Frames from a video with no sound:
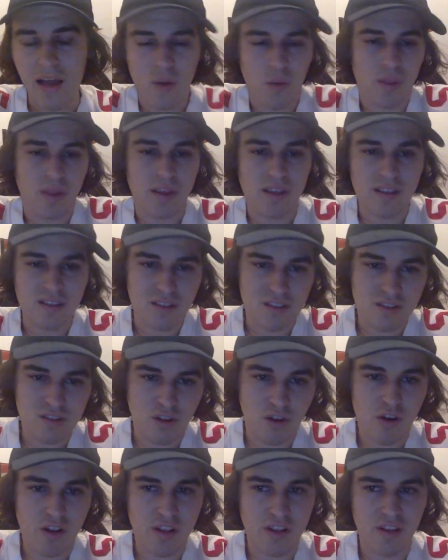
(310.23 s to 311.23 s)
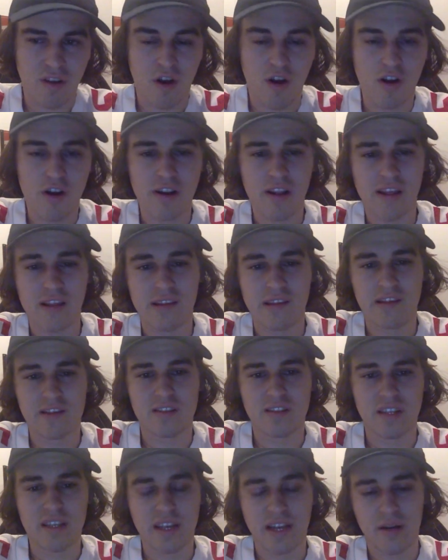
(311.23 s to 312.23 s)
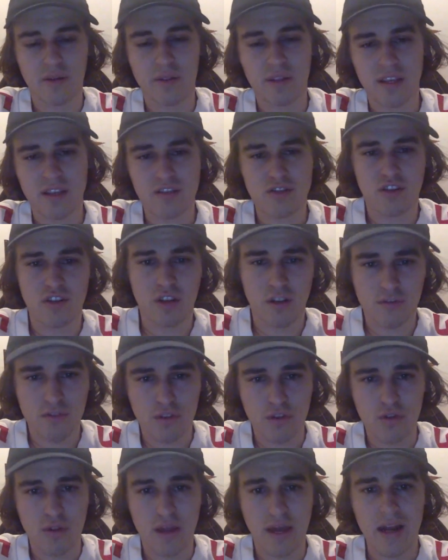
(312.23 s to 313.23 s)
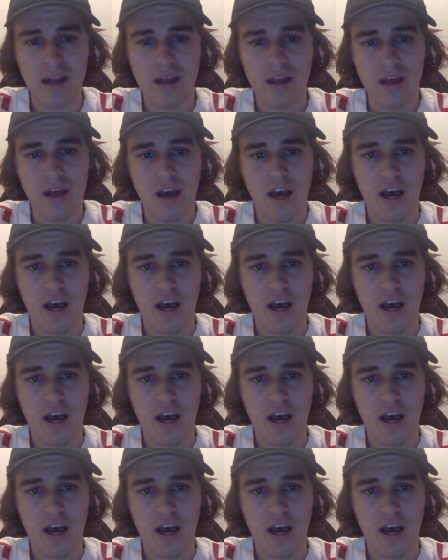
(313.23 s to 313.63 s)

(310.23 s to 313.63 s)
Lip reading: don't think he's a starting guard in this league. I don't think he's good enough to do that.